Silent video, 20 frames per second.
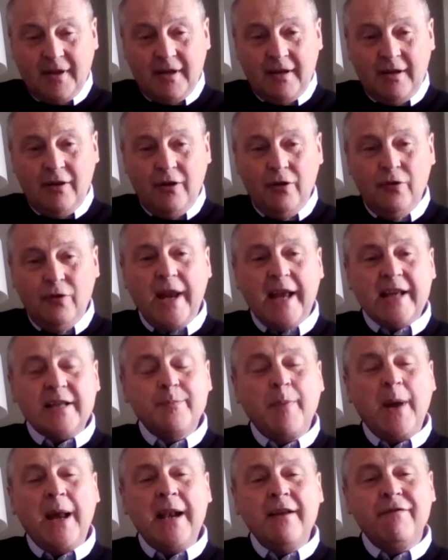Who gets
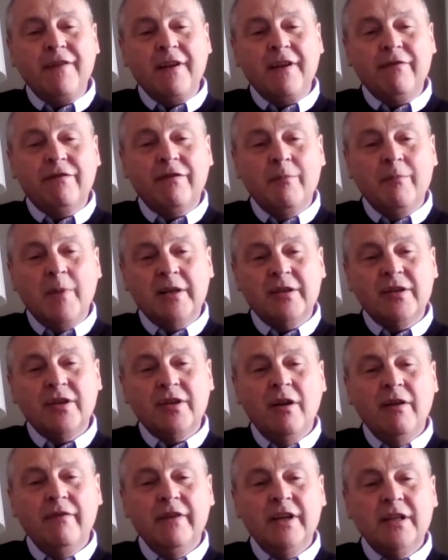benefit from my
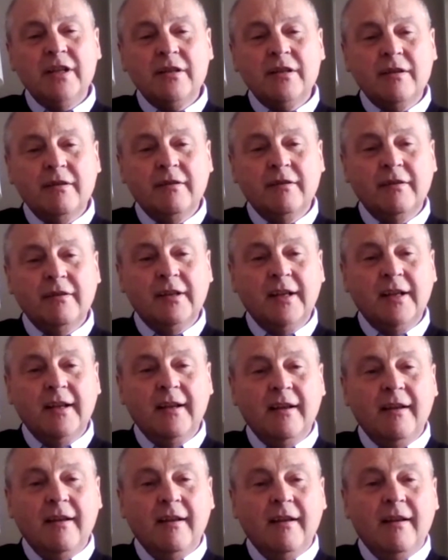service?
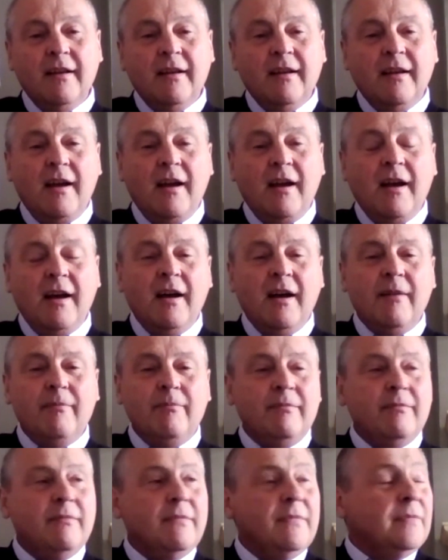
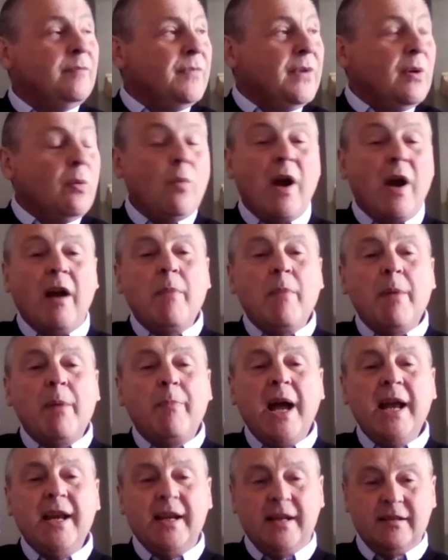Where am I
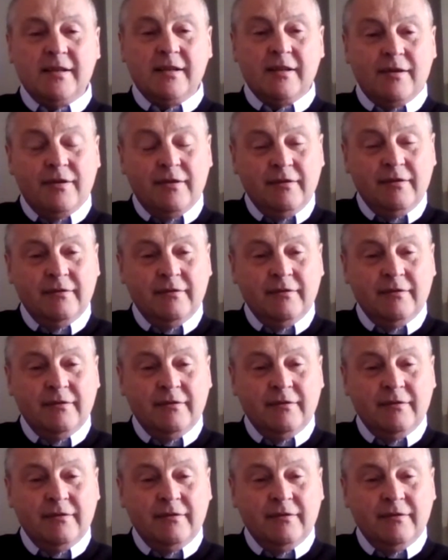based?